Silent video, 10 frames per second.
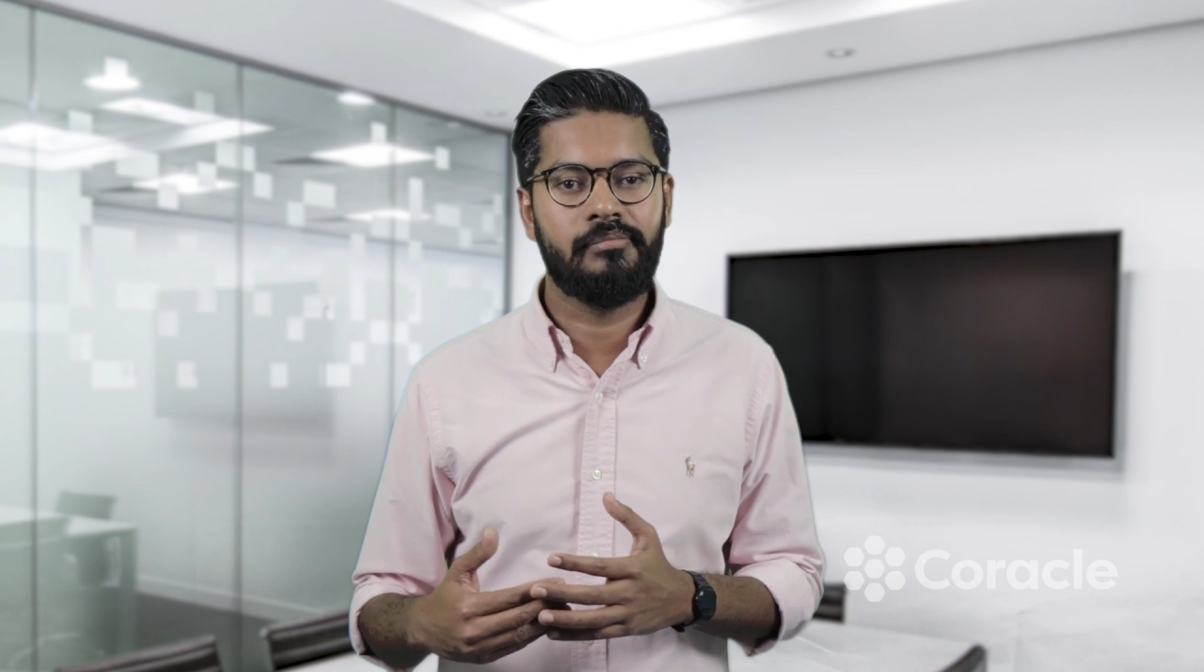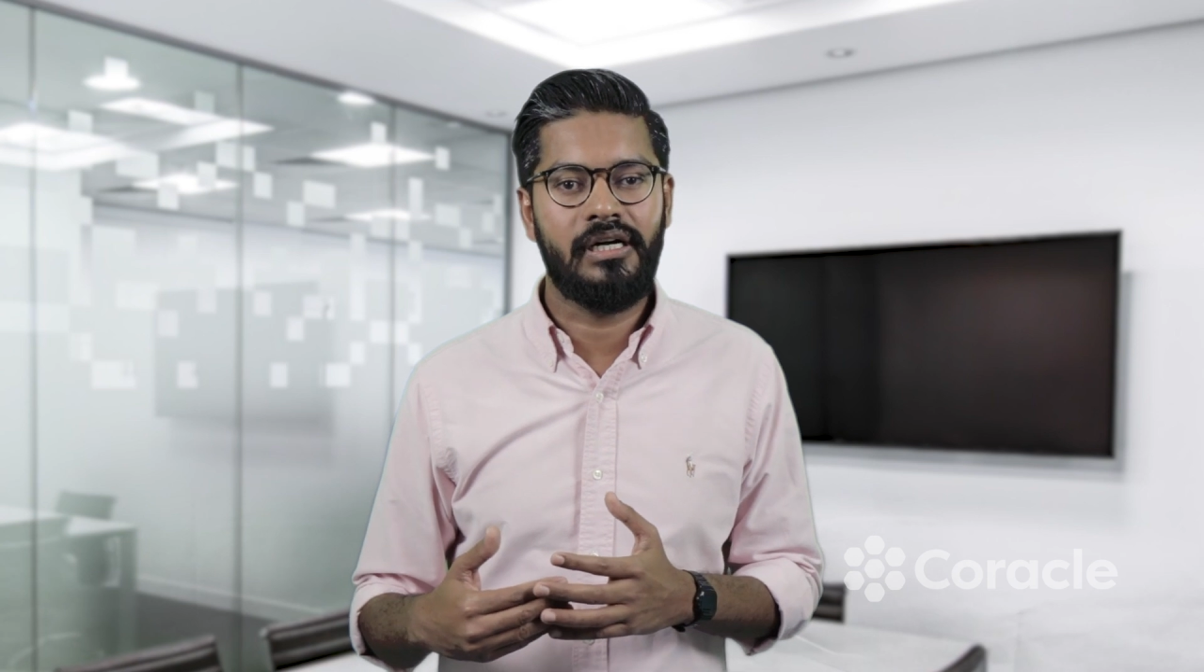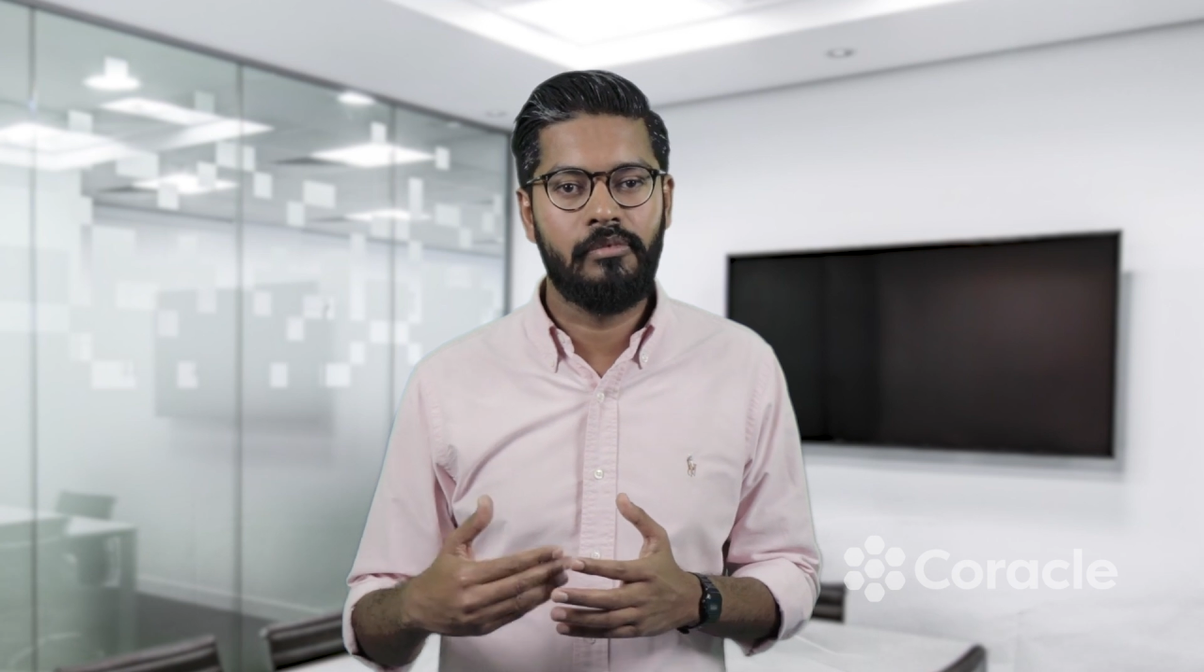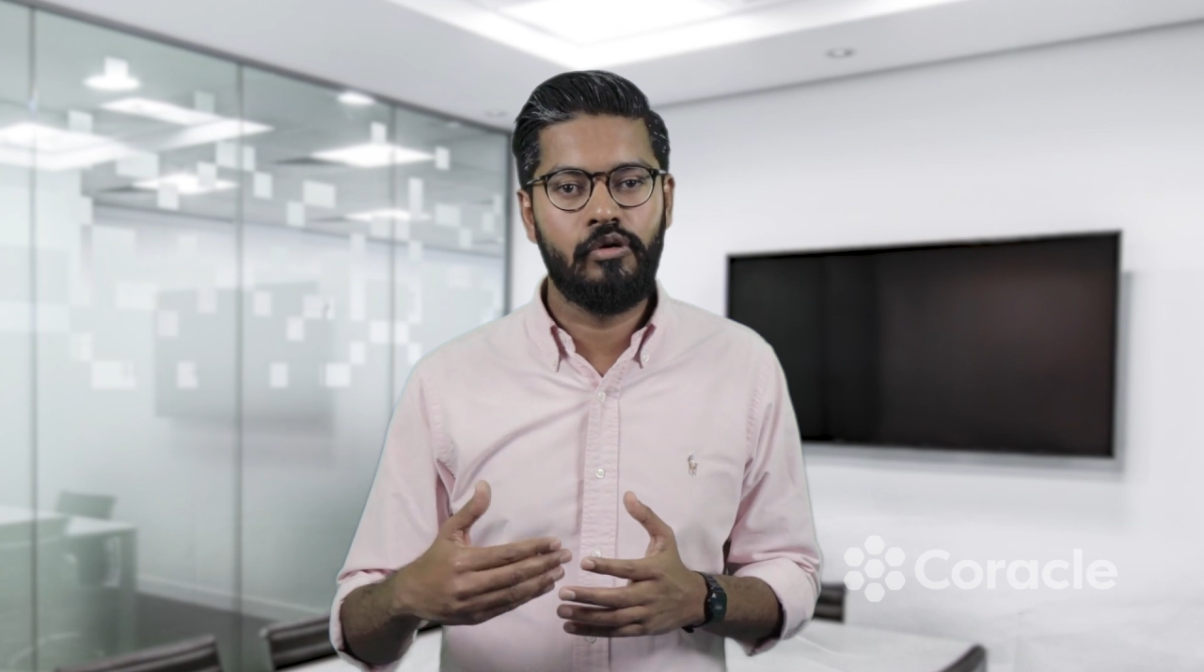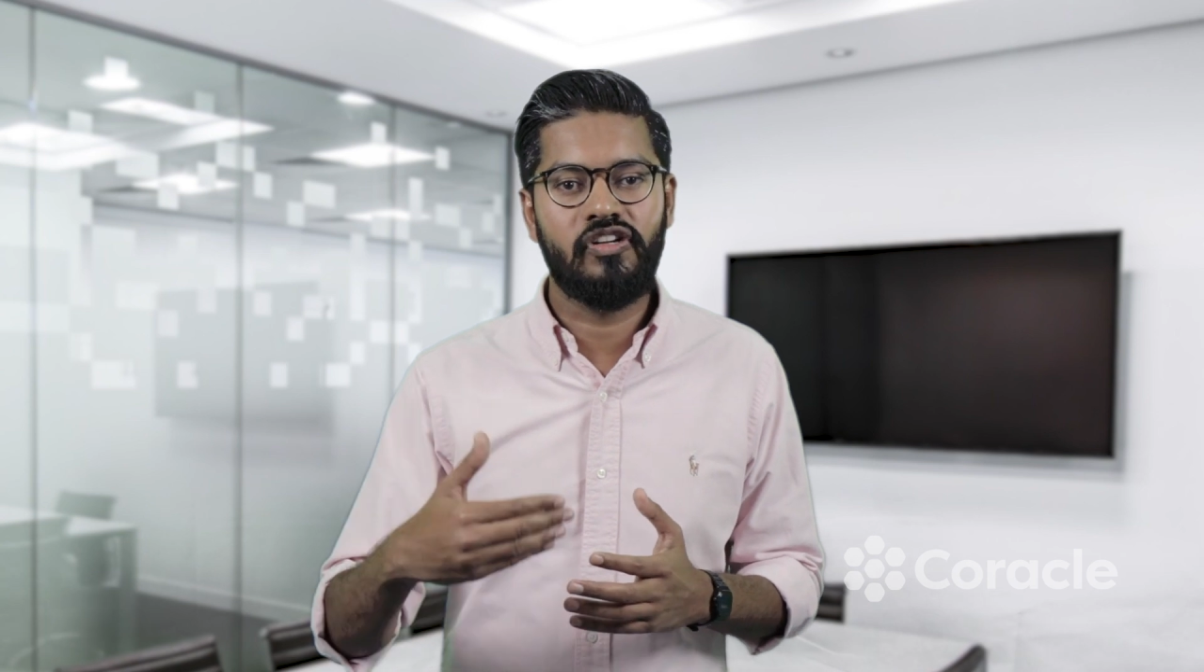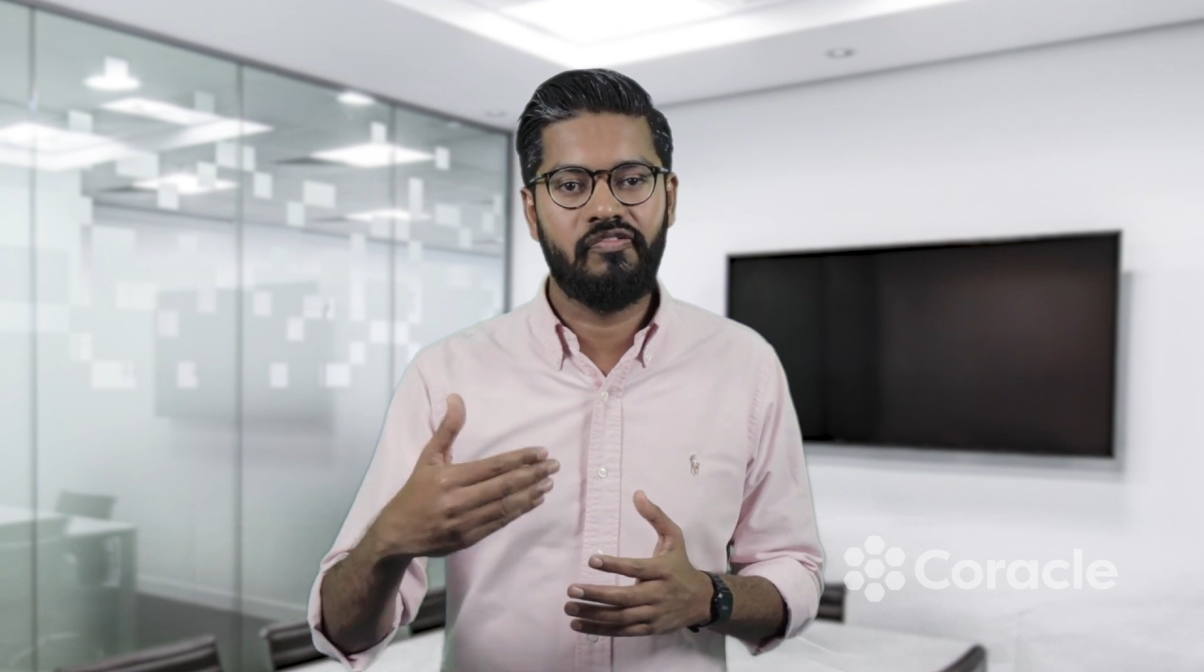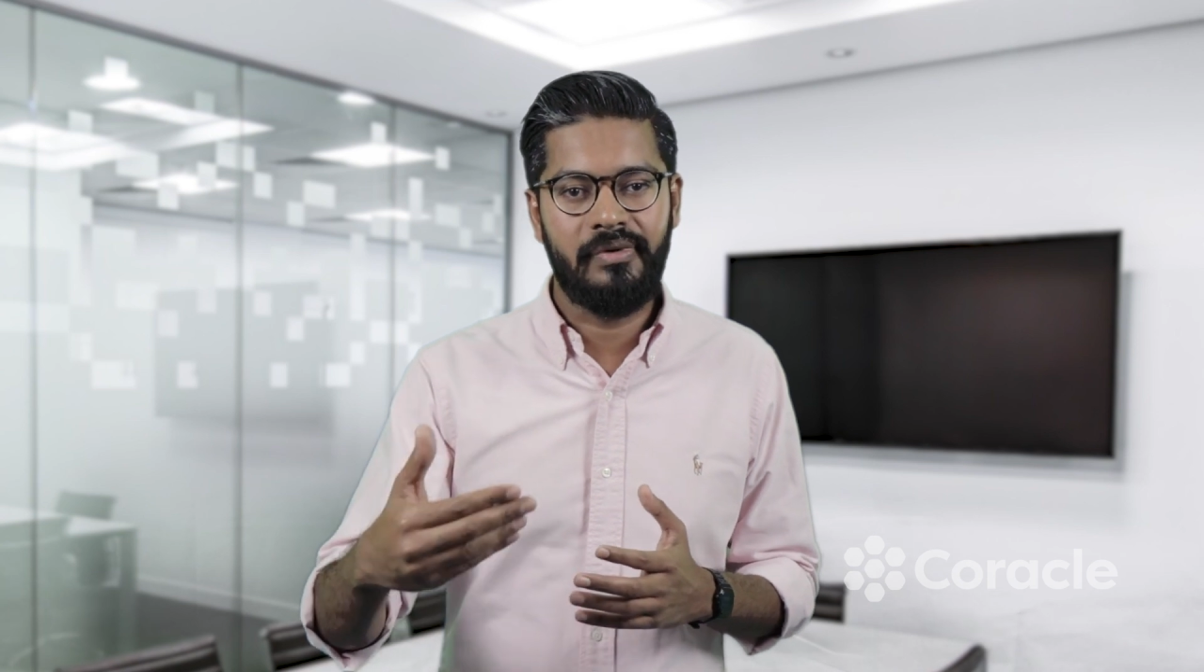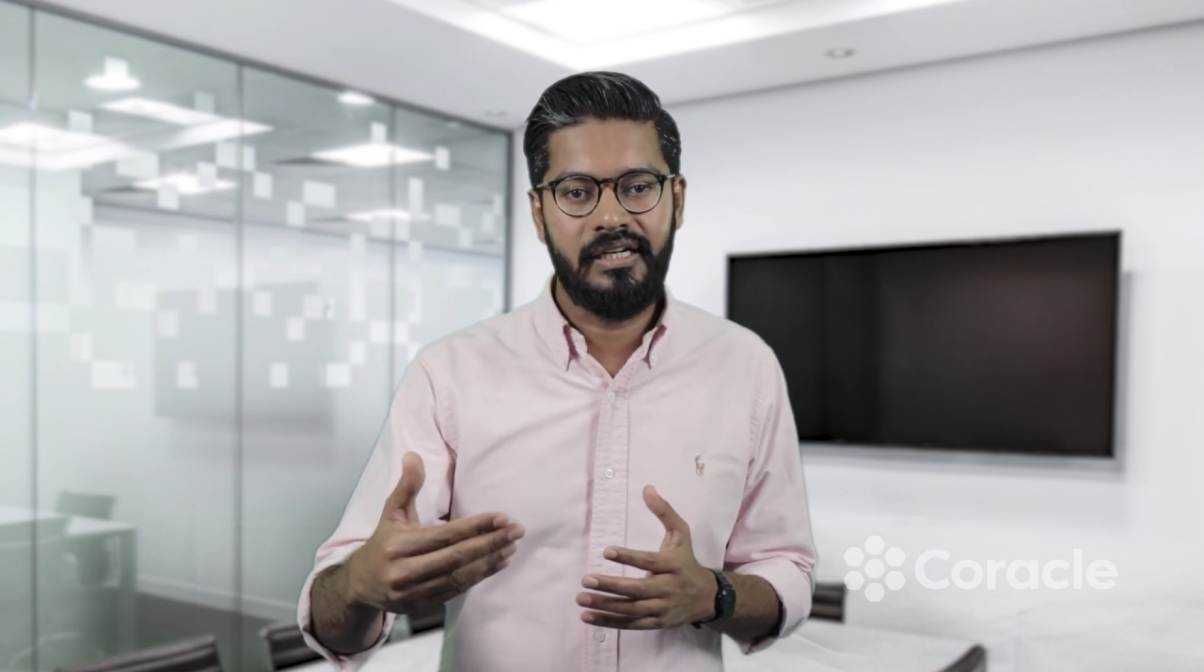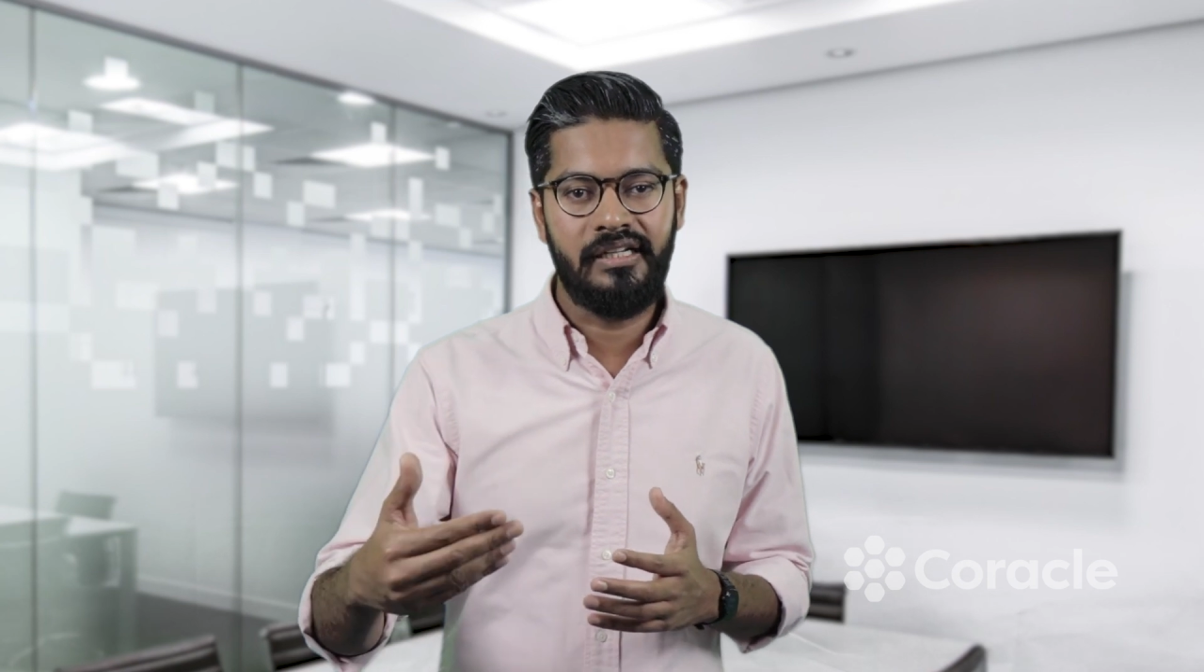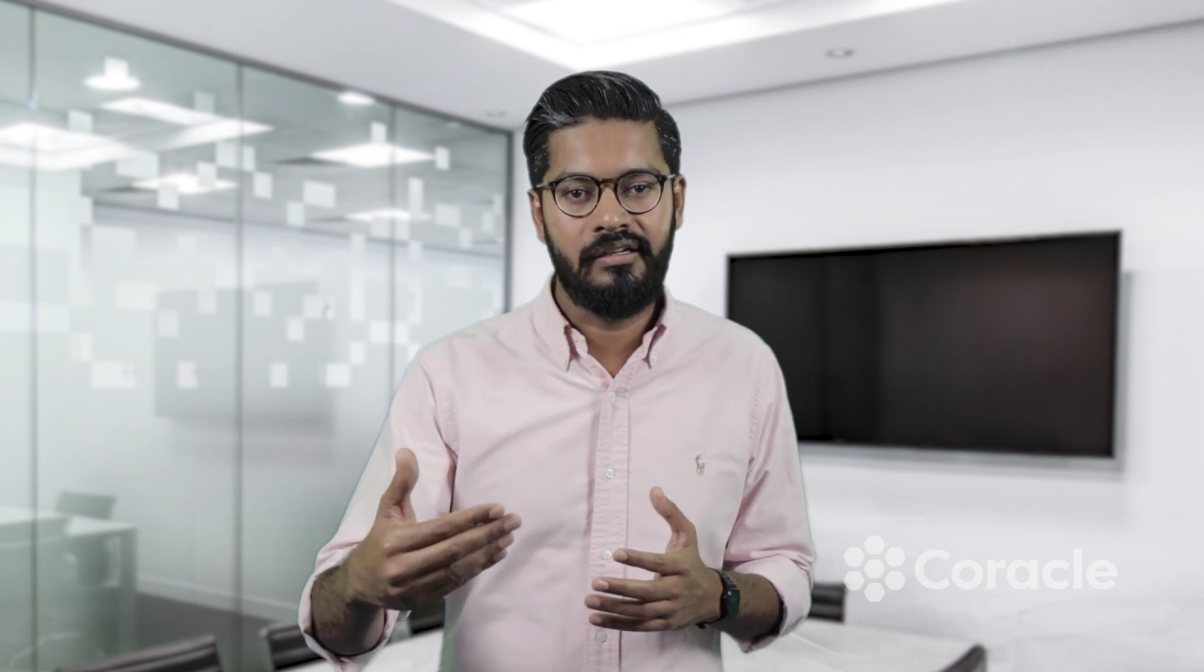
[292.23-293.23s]
amount of
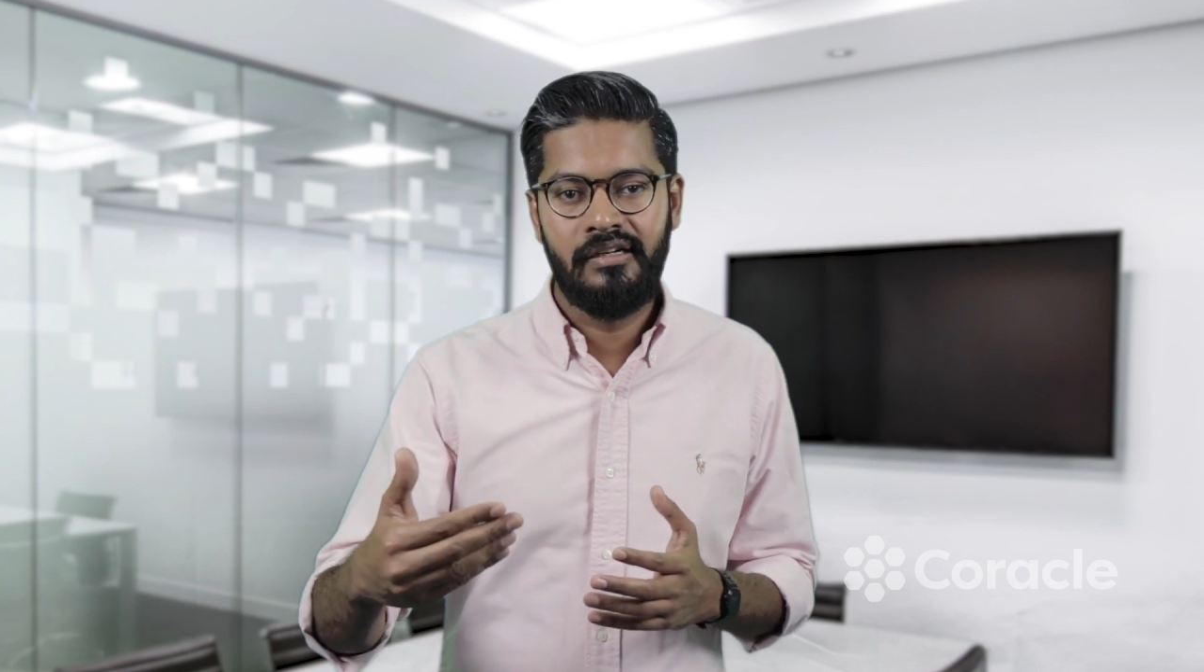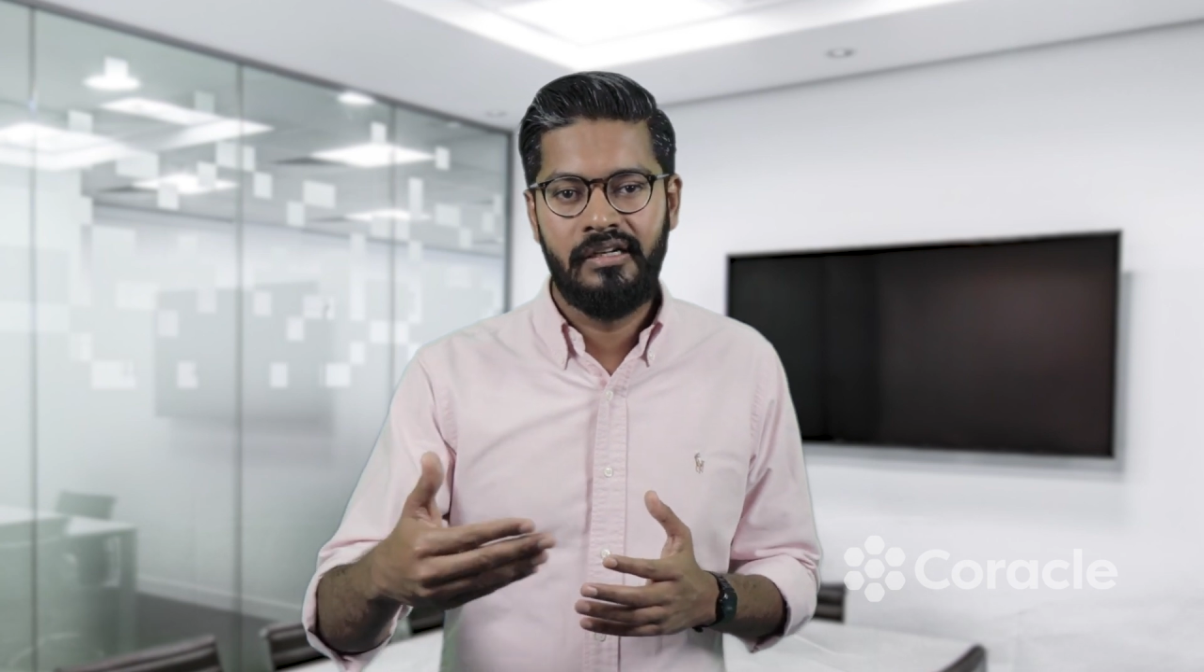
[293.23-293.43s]
money,